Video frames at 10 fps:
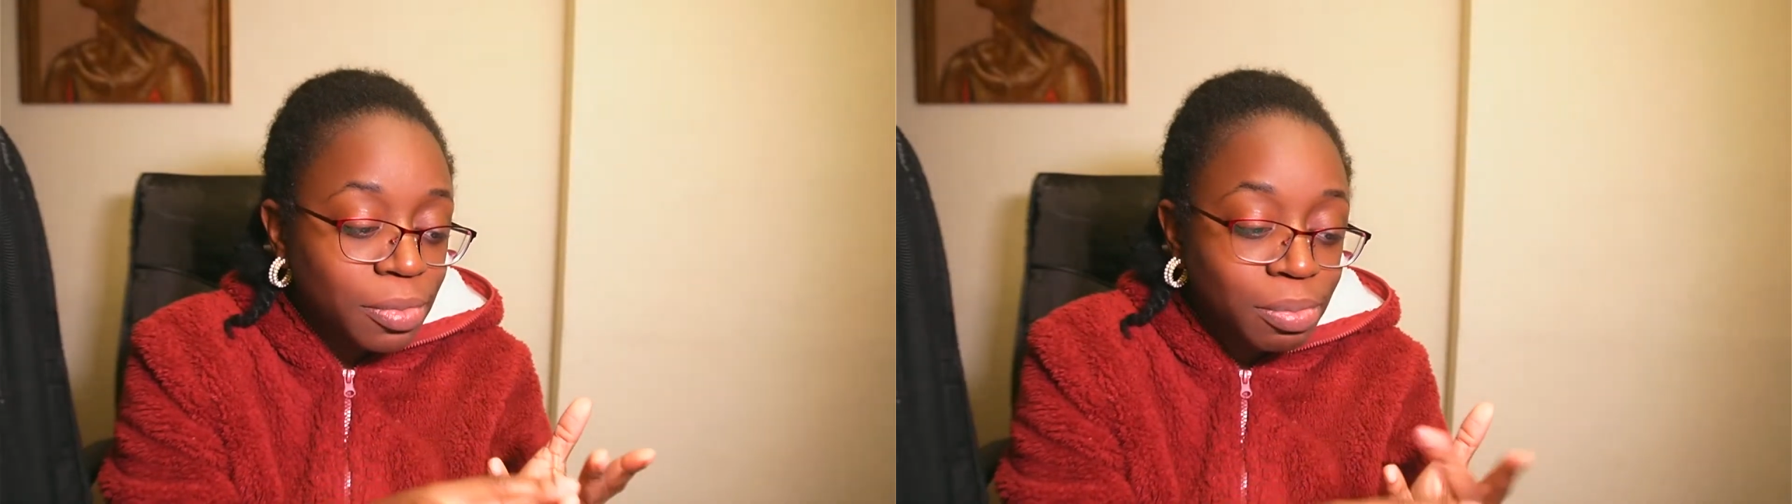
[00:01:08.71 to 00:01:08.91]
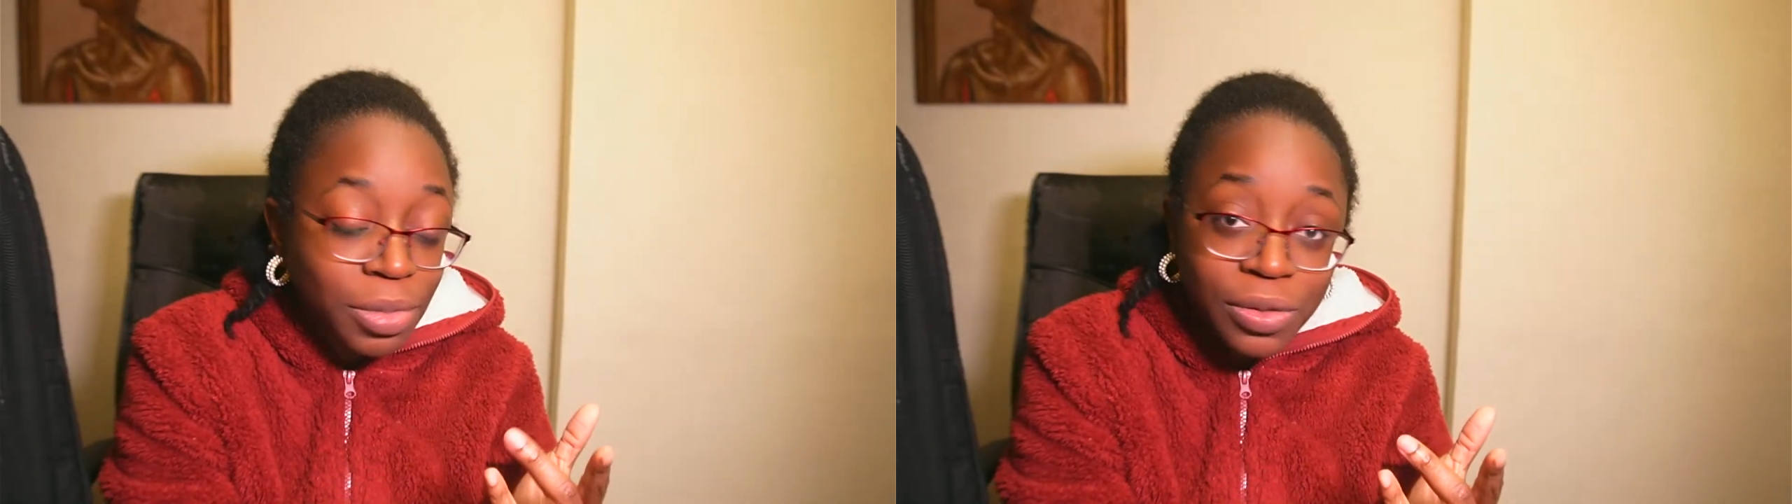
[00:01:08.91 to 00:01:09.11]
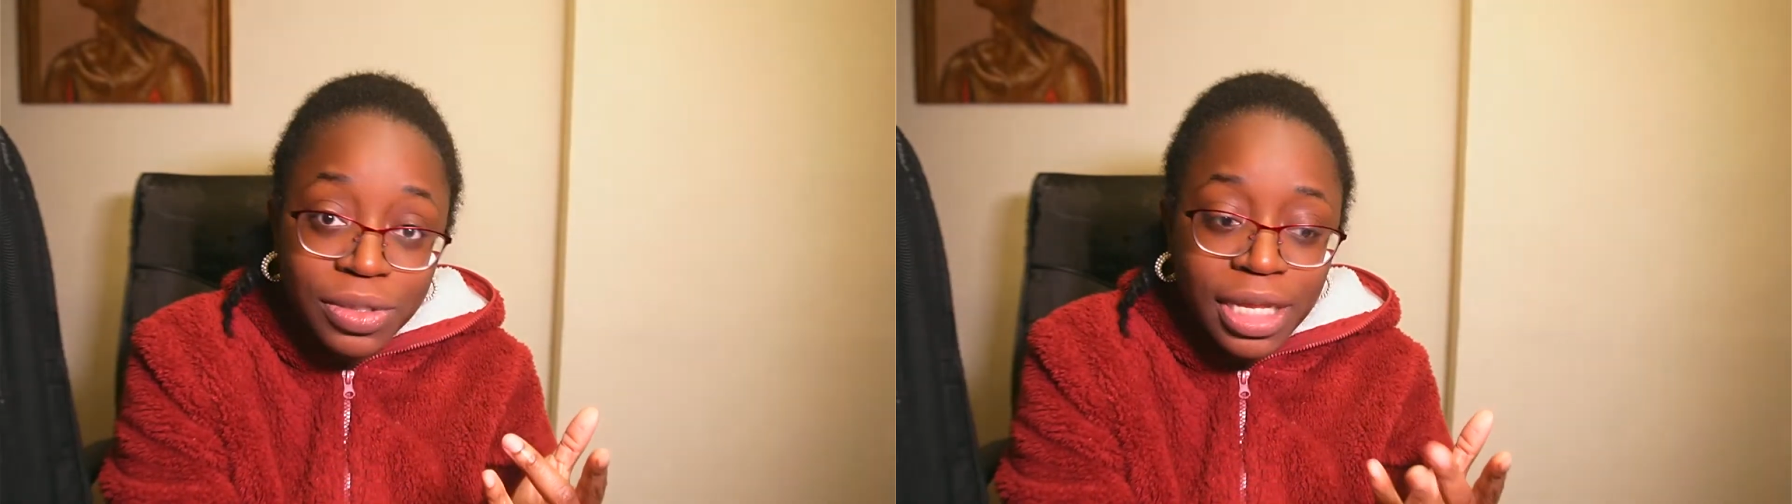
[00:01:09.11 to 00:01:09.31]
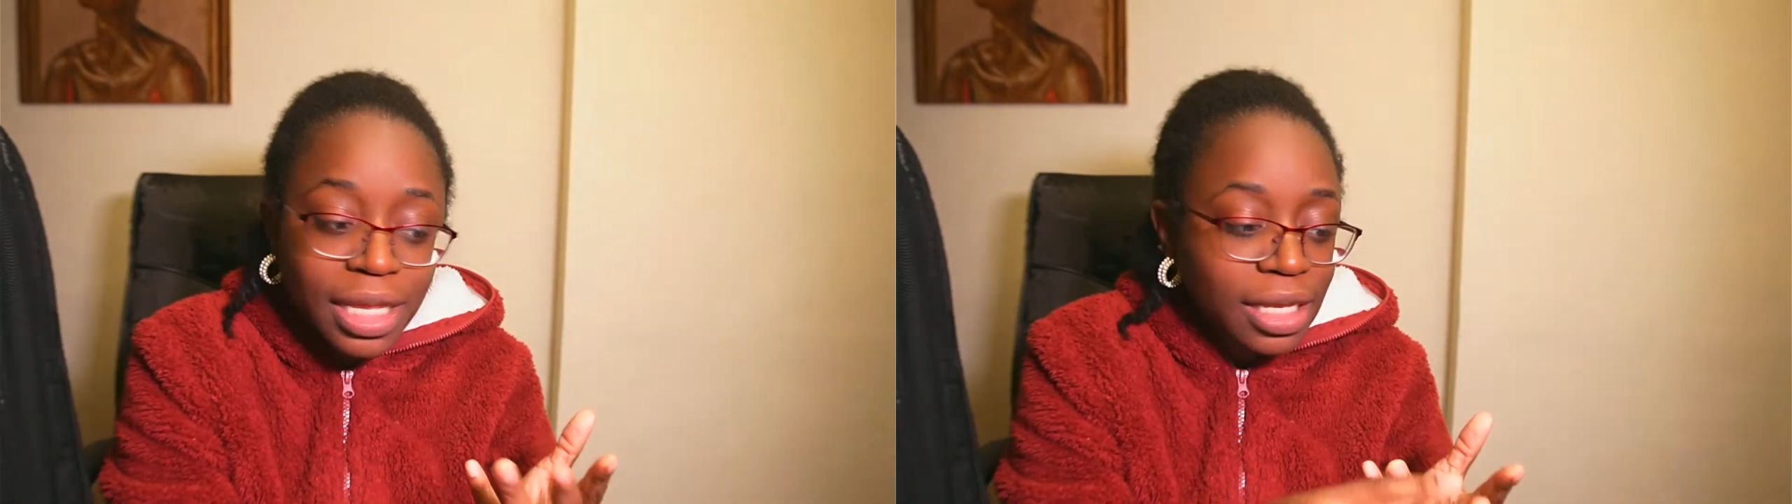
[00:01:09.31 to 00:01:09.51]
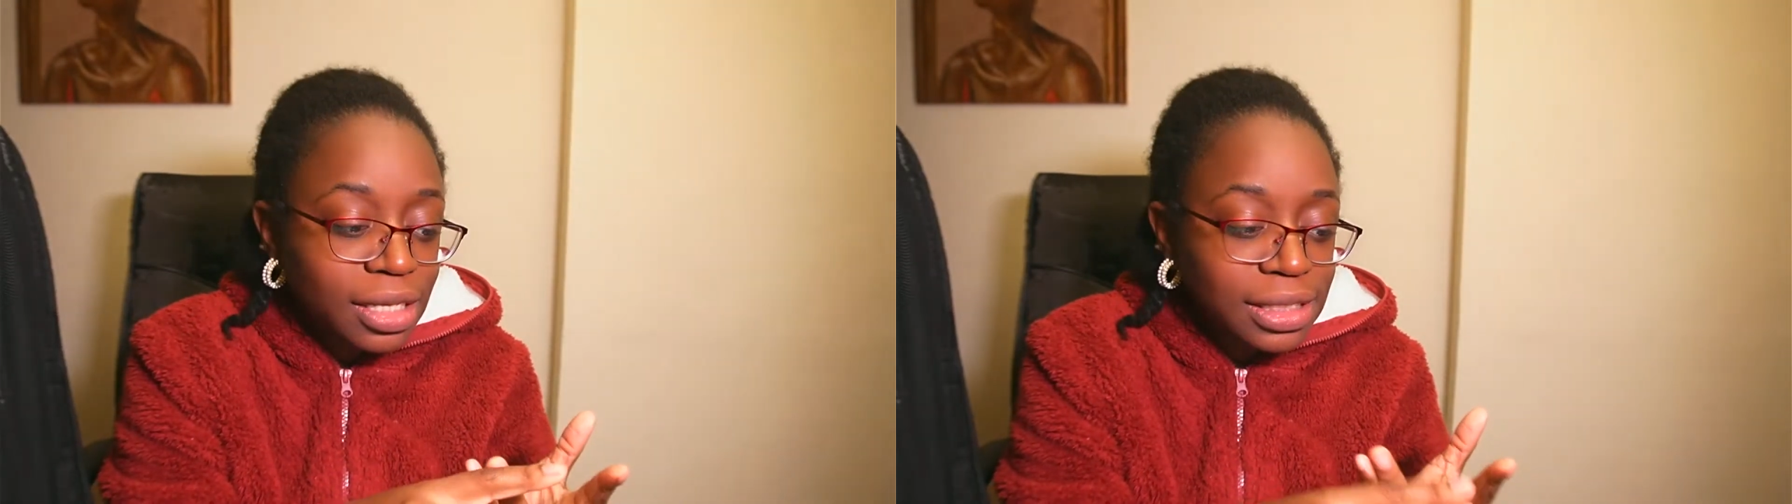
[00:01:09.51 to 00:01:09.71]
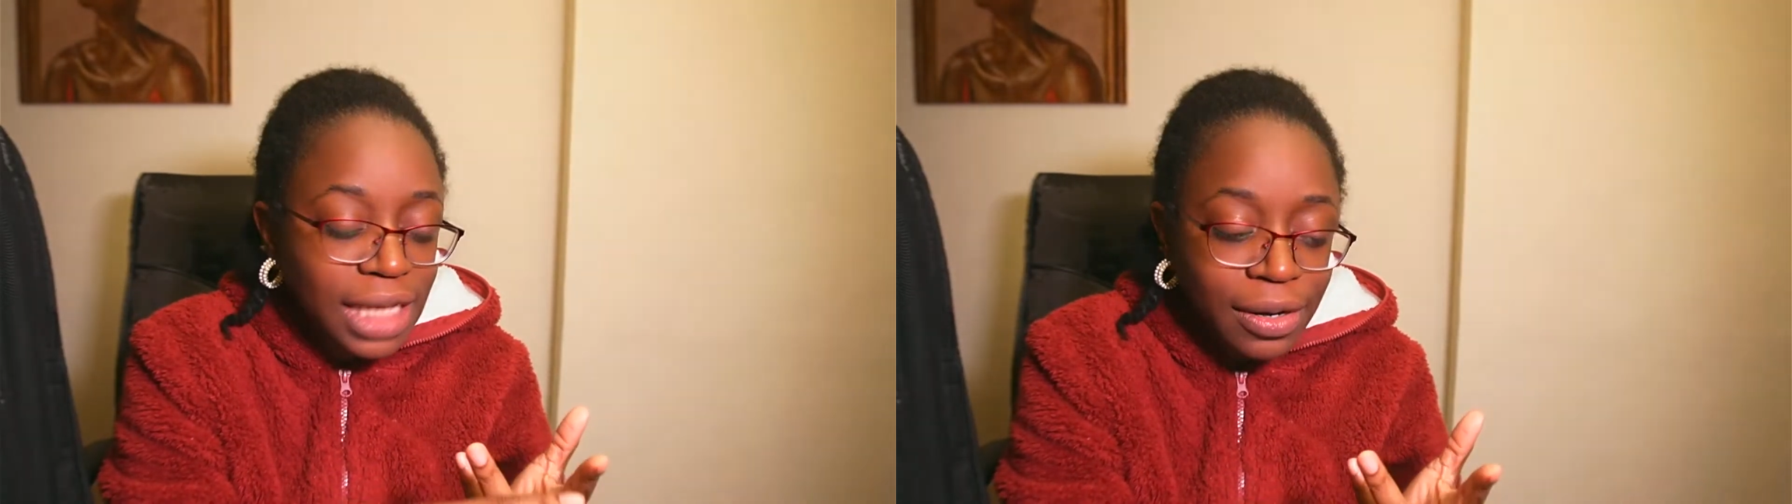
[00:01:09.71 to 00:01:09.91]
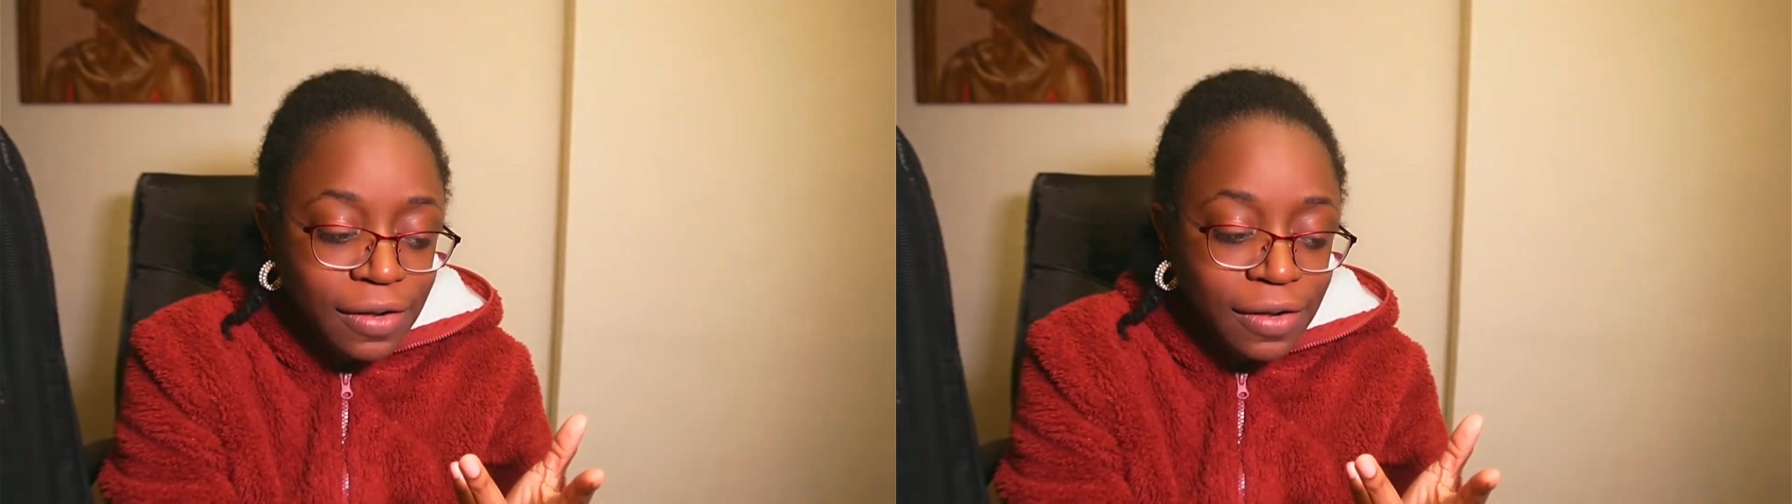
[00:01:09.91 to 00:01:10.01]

music, sound